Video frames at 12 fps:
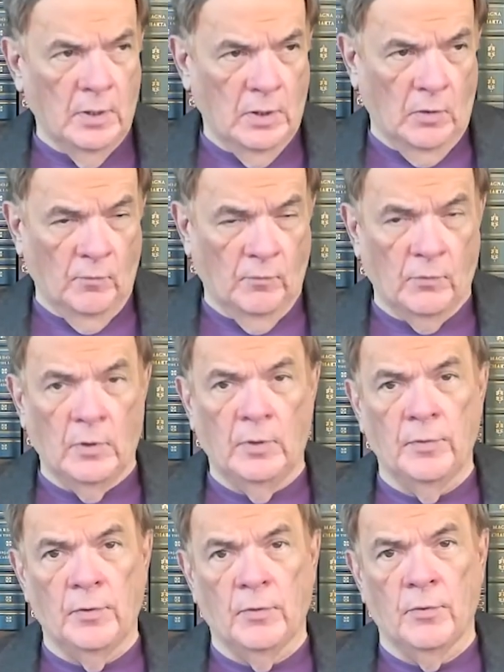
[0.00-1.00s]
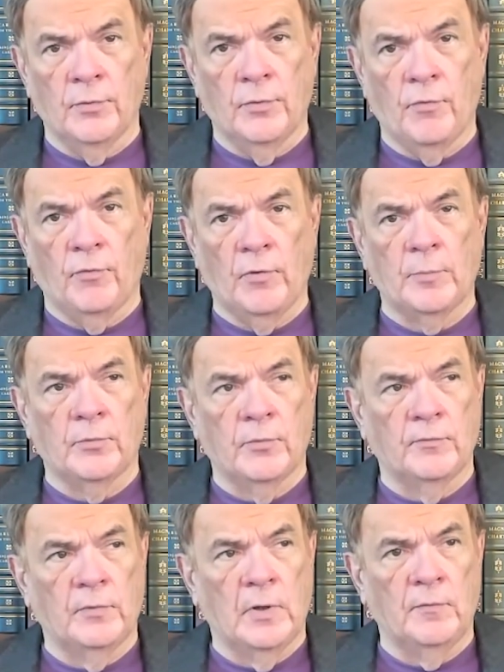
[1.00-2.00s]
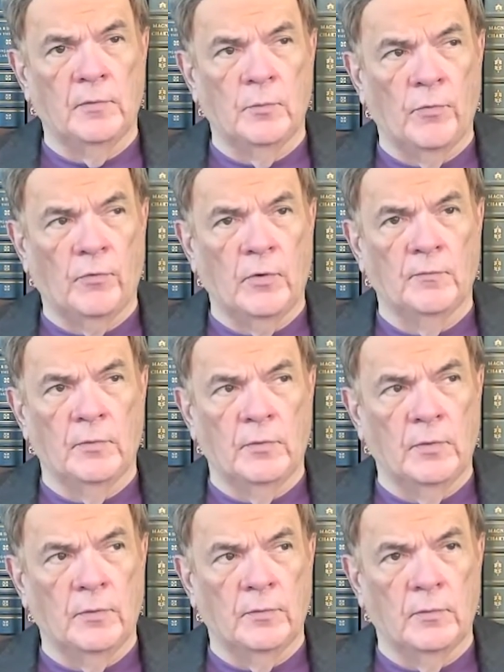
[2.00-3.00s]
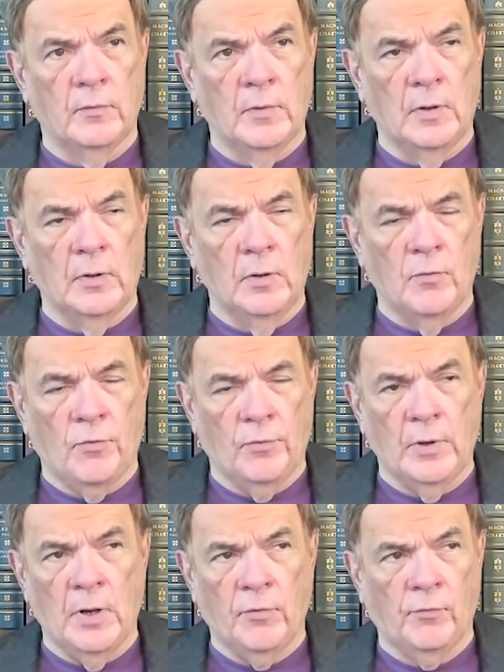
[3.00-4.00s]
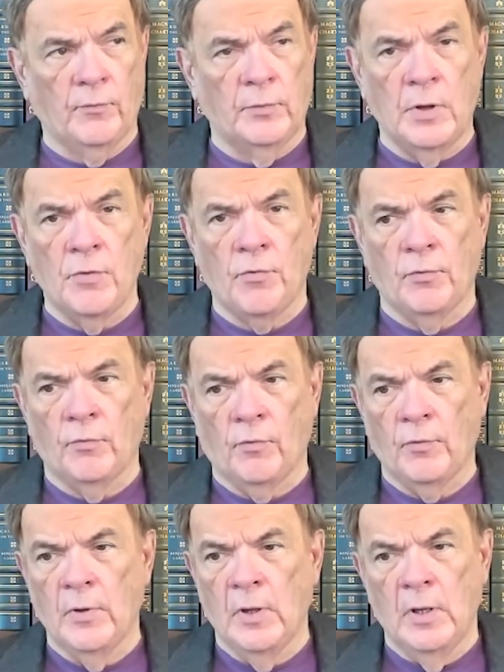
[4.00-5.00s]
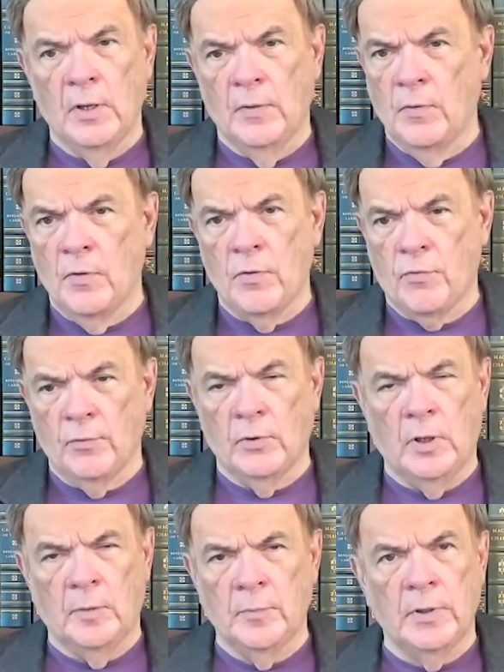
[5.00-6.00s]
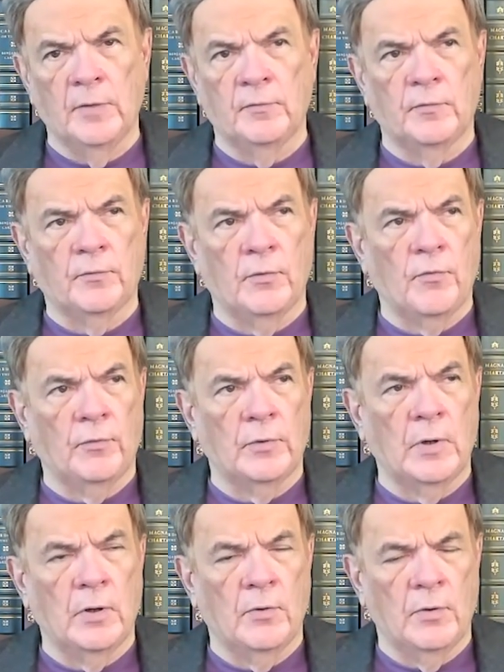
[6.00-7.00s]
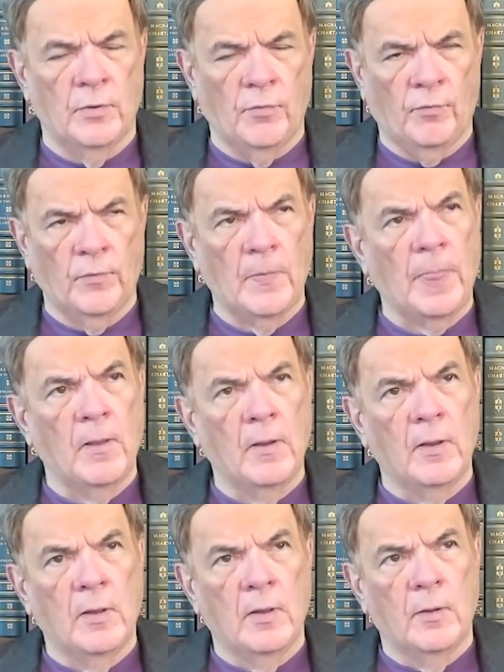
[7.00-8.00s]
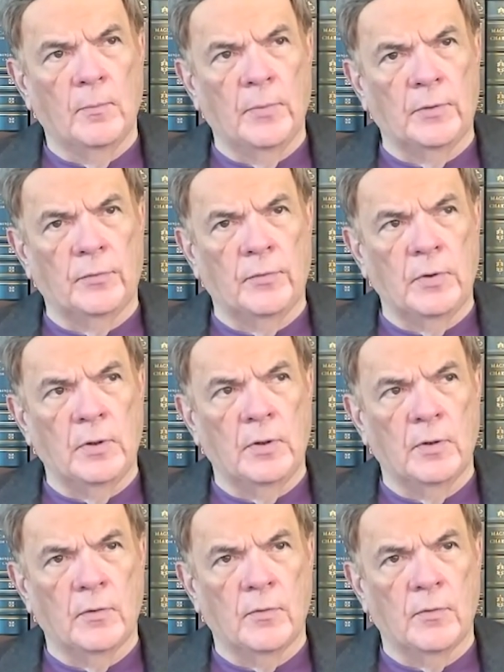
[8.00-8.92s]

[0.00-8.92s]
over all the earth. The scepter of David was given, and he should ask the nations, and they should all be given for his inheritance. But the